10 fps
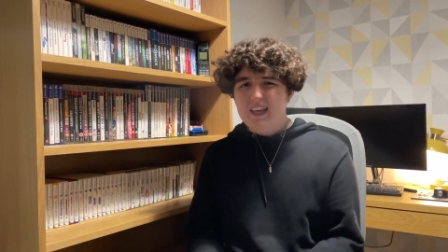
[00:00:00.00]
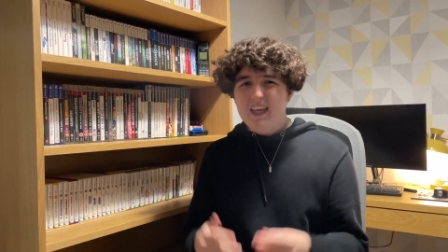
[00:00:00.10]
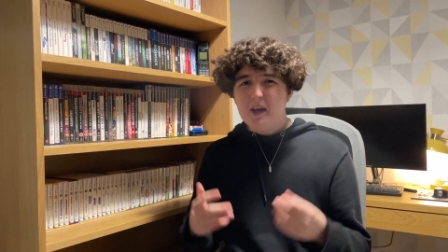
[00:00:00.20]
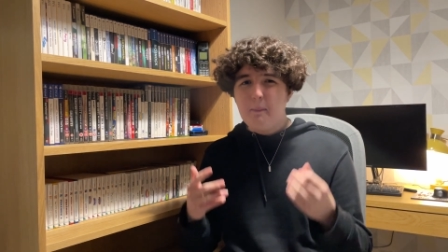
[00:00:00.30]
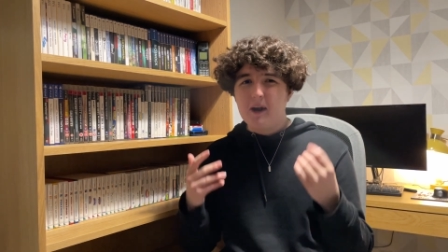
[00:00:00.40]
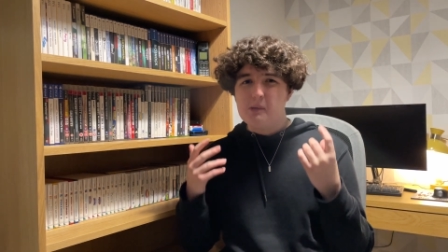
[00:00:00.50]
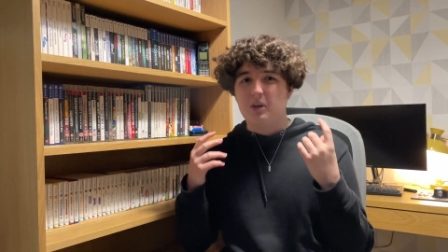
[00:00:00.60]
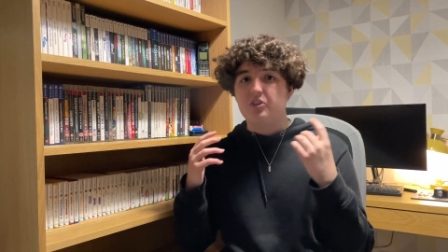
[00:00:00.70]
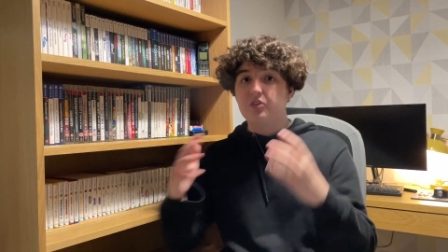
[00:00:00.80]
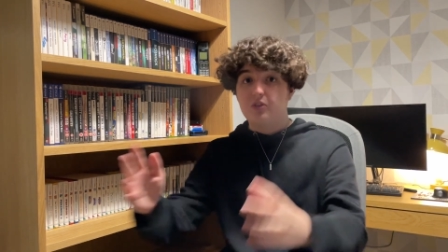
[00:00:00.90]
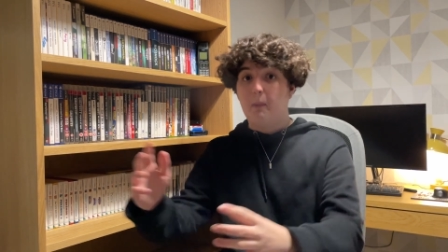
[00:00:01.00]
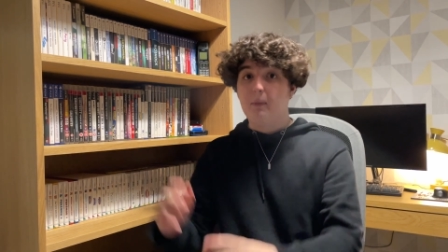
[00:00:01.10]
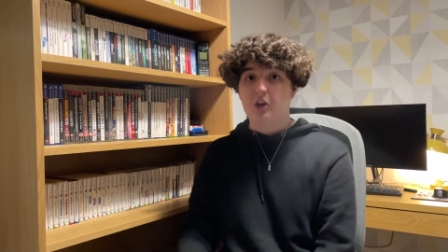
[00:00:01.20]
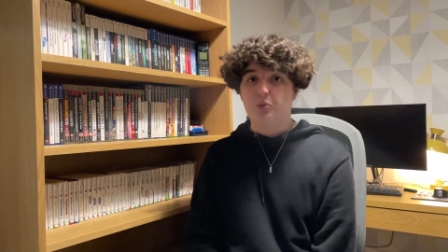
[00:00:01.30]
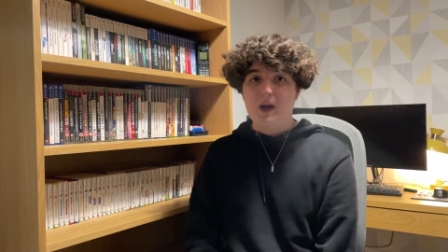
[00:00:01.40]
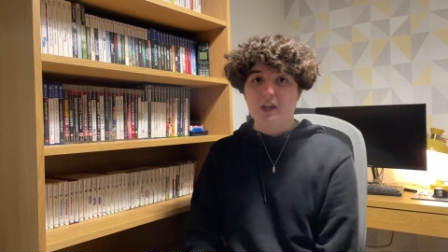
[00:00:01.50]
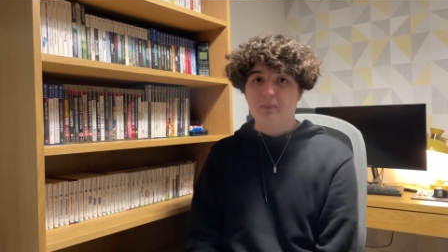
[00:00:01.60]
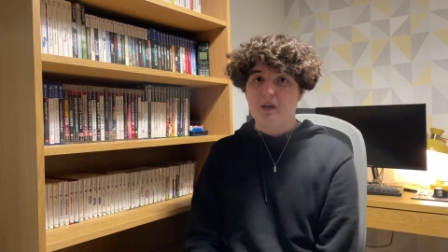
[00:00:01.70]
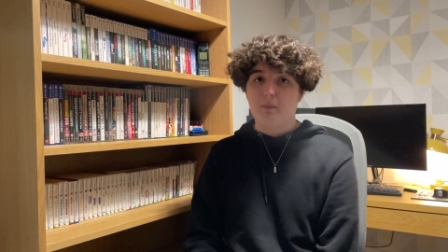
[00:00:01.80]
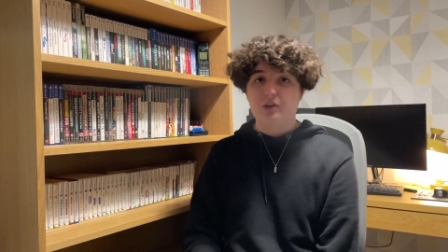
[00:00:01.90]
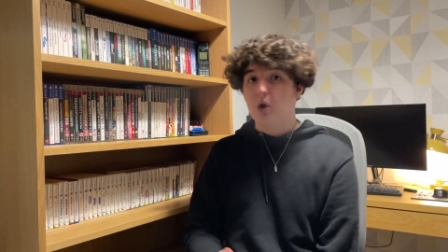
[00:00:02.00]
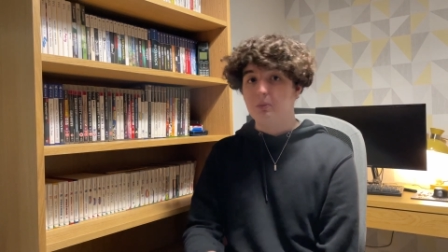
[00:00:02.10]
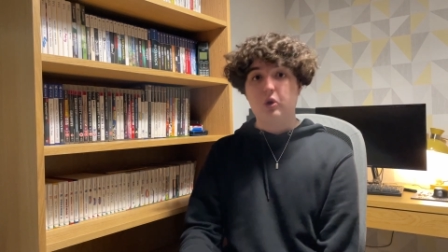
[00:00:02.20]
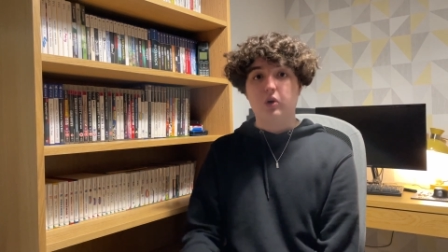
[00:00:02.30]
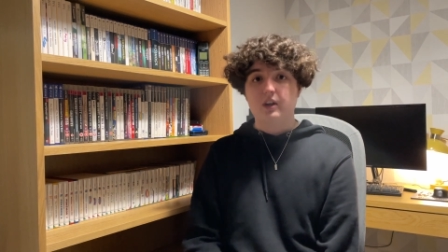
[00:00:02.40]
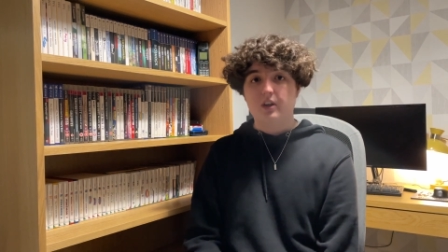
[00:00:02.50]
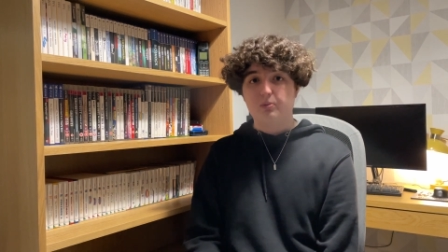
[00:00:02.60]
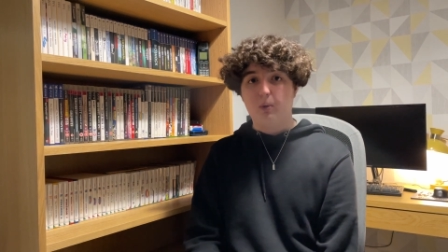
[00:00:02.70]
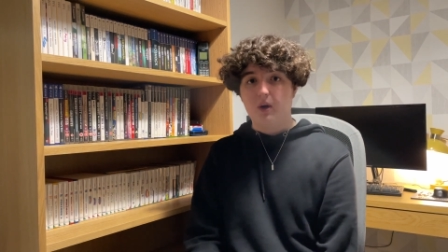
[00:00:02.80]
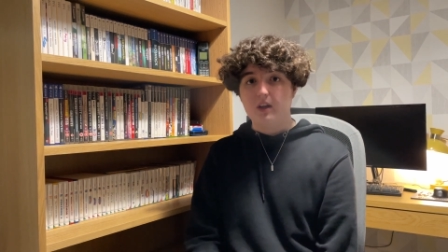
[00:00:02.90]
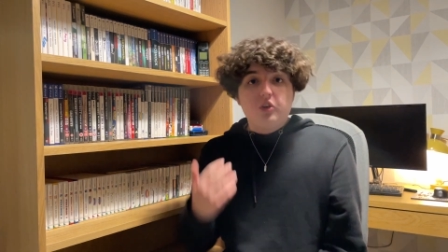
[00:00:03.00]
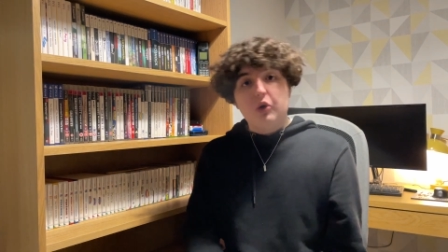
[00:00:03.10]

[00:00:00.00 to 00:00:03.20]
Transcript: He could pretty much stumble his way into becoming top dog at this point.